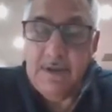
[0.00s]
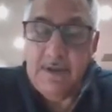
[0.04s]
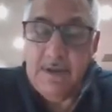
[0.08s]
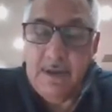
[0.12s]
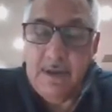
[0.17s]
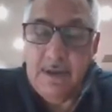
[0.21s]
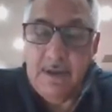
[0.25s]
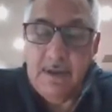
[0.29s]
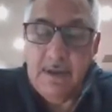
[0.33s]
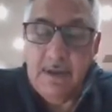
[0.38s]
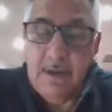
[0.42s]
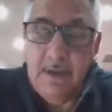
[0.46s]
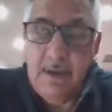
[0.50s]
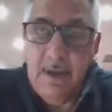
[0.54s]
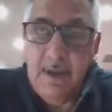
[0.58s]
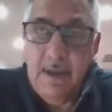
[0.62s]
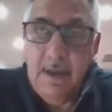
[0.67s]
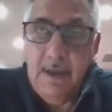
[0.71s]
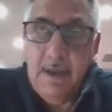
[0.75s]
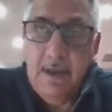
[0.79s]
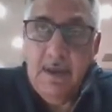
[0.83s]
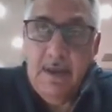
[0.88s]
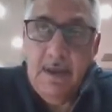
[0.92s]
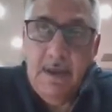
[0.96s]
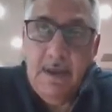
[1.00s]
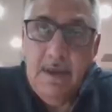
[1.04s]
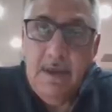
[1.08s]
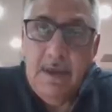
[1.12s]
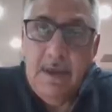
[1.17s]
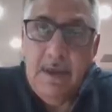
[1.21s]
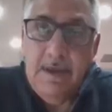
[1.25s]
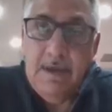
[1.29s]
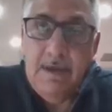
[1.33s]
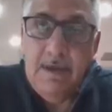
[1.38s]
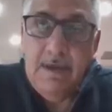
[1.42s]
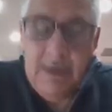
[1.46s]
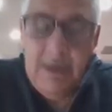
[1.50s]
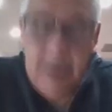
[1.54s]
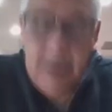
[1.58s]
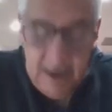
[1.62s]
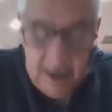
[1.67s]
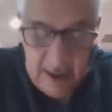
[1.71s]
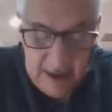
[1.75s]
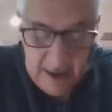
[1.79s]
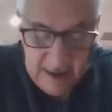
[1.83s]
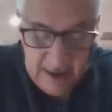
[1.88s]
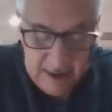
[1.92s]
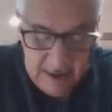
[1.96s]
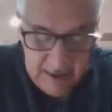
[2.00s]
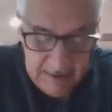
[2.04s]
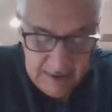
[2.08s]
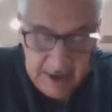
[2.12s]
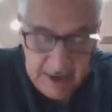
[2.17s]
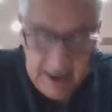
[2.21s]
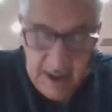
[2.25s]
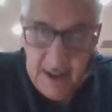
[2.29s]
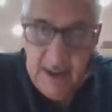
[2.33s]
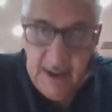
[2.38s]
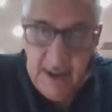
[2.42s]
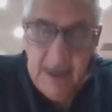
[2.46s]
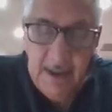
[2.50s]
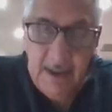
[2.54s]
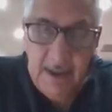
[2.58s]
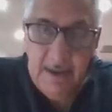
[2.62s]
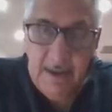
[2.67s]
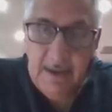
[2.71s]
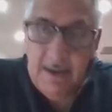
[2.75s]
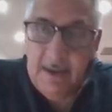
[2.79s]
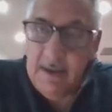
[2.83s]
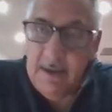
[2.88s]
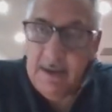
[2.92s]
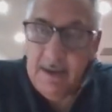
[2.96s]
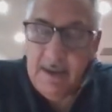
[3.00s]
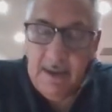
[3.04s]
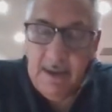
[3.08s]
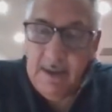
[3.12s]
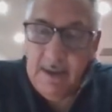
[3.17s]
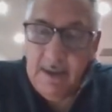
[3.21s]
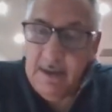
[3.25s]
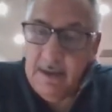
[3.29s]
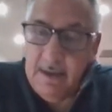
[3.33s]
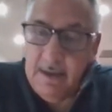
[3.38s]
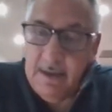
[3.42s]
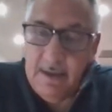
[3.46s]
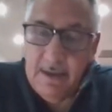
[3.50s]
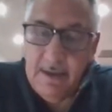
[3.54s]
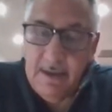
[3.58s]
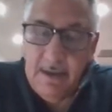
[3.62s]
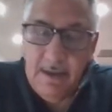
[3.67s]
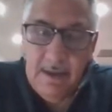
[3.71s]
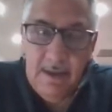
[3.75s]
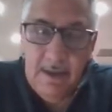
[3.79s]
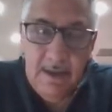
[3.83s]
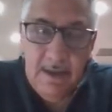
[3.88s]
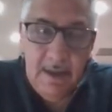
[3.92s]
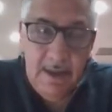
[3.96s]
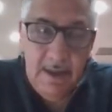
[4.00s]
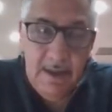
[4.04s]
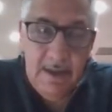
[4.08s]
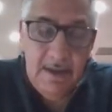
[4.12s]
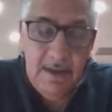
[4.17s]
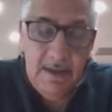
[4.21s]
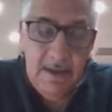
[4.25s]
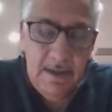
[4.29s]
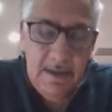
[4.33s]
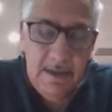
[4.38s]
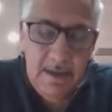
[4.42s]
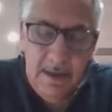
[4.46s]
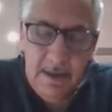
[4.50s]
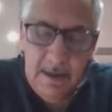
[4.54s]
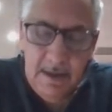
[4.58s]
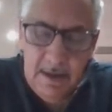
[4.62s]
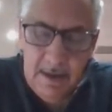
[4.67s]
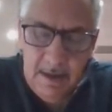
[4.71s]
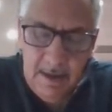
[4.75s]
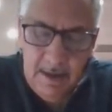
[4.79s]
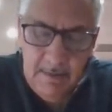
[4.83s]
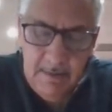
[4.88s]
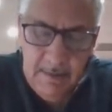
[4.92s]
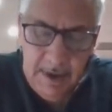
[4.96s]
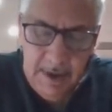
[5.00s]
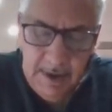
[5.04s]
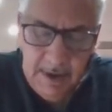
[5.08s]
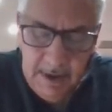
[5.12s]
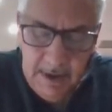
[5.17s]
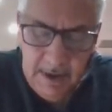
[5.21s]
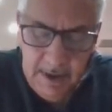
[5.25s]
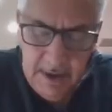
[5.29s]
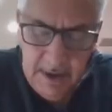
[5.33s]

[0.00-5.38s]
I think on the negative side, I agree. I heard Mr.